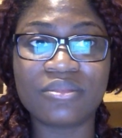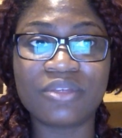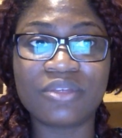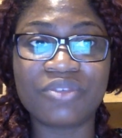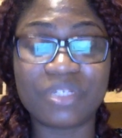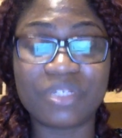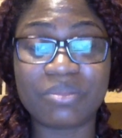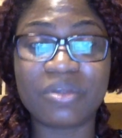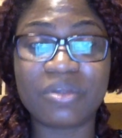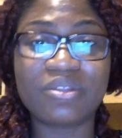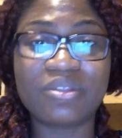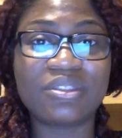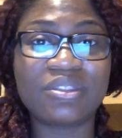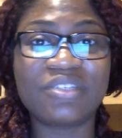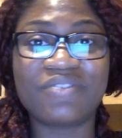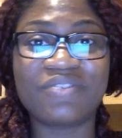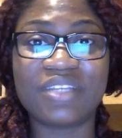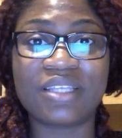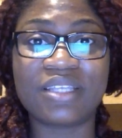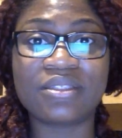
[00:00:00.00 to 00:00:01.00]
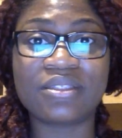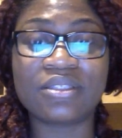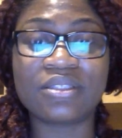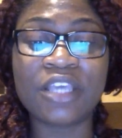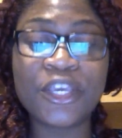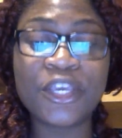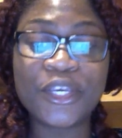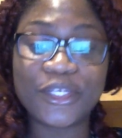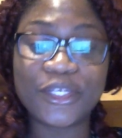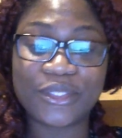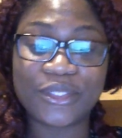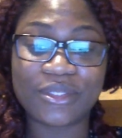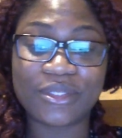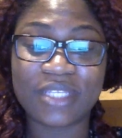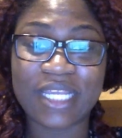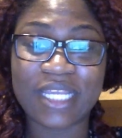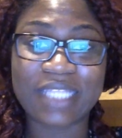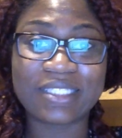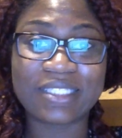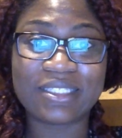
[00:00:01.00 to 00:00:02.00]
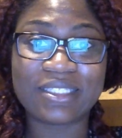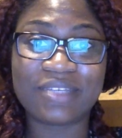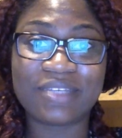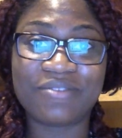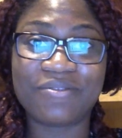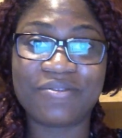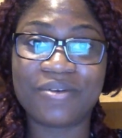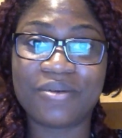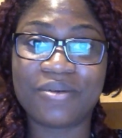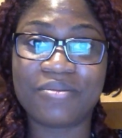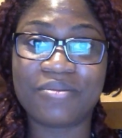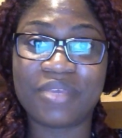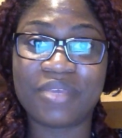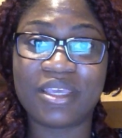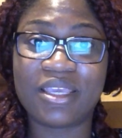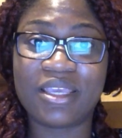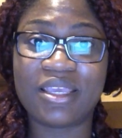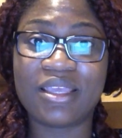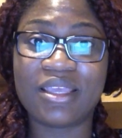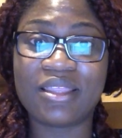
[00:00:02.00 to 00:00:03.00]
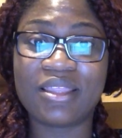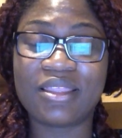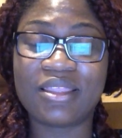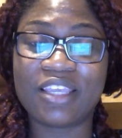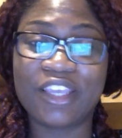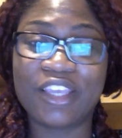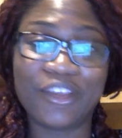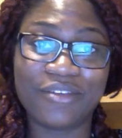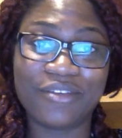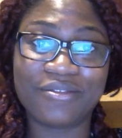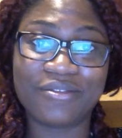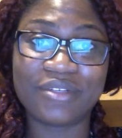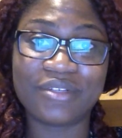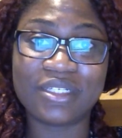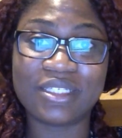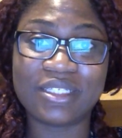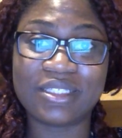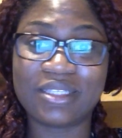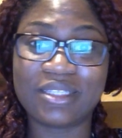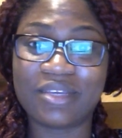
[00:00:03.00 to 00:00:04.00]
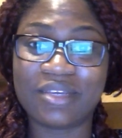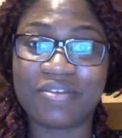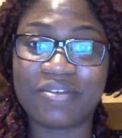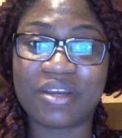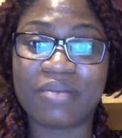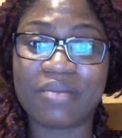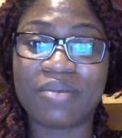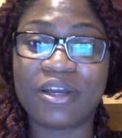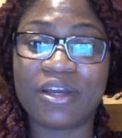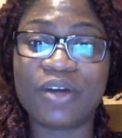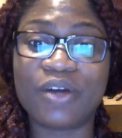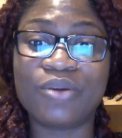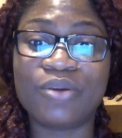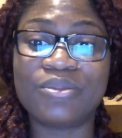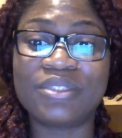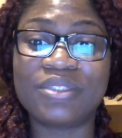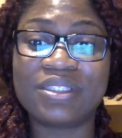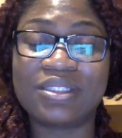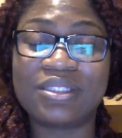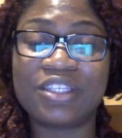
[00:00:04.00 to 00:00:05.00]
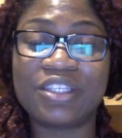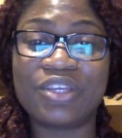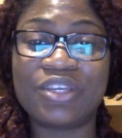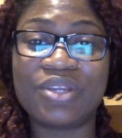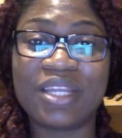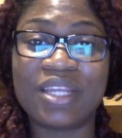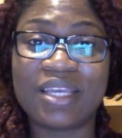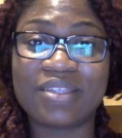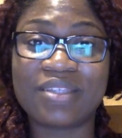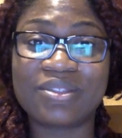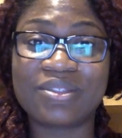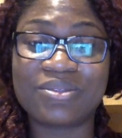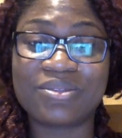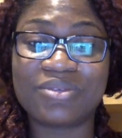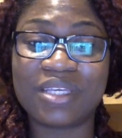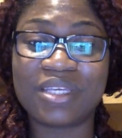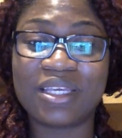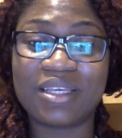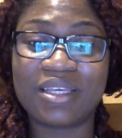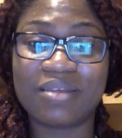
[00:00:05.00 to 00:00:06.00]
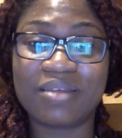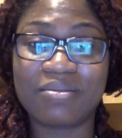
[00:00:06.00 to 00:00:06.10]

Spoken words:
responsiveness. So that's it for me. Thank you for listening, Grandma. Hope to see you next week.